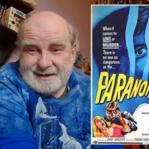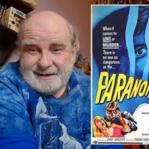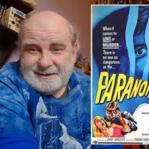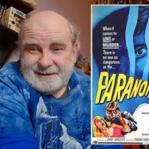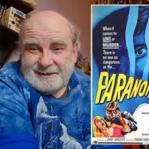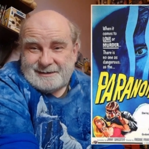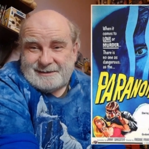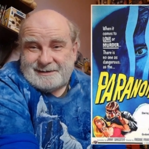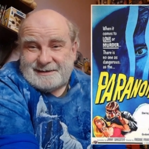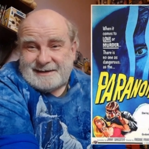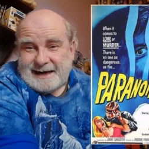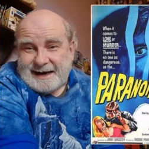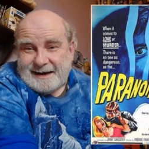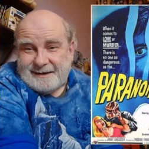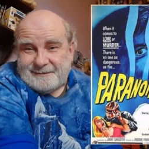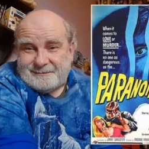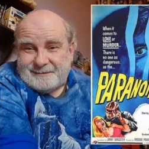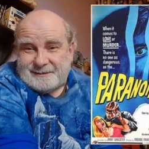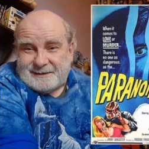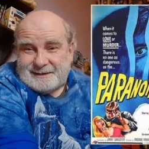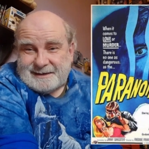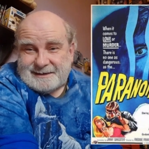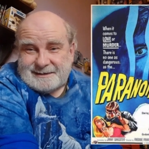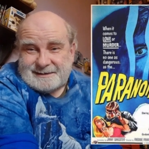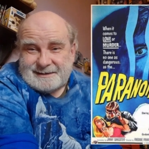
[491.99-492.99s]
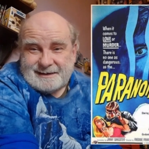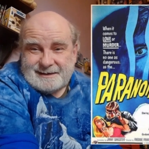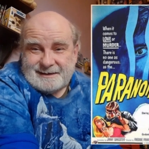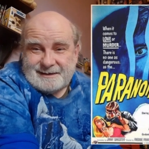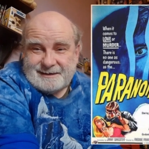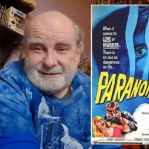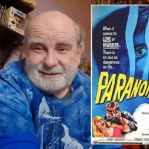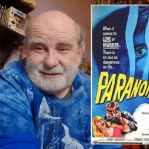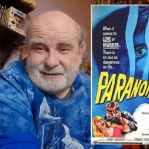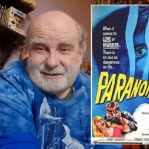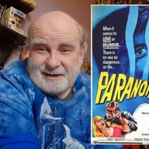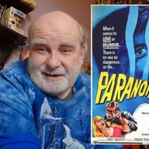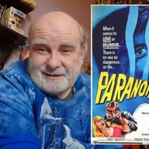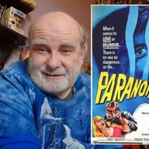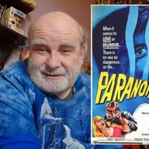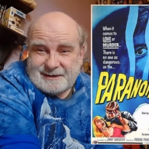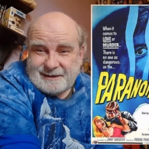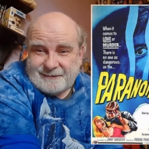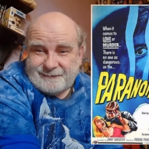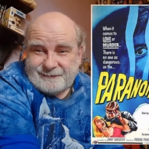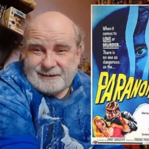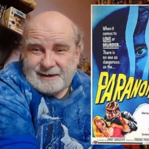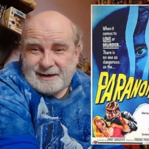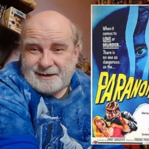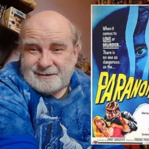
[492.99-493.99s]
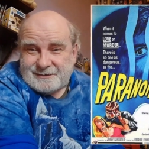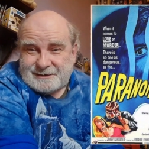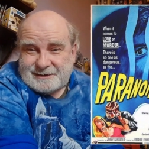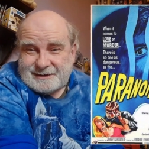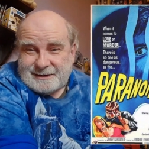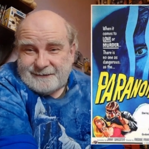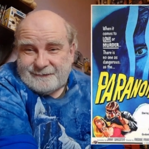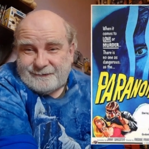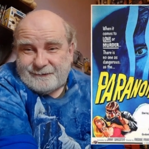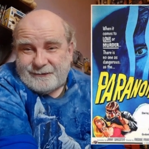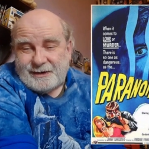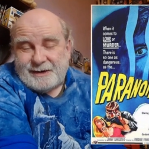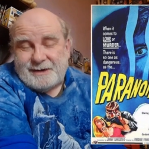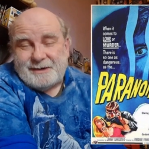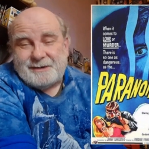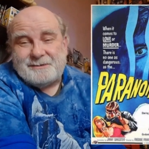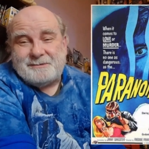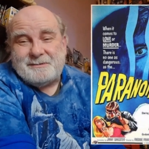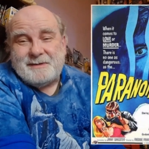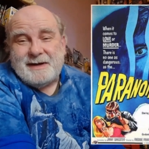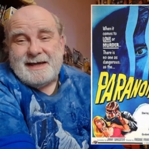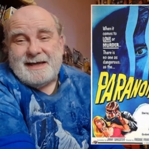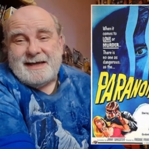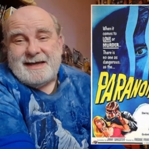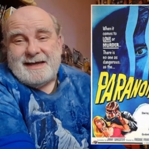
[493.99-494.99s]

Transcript: The Damned is a Joseph Losey film.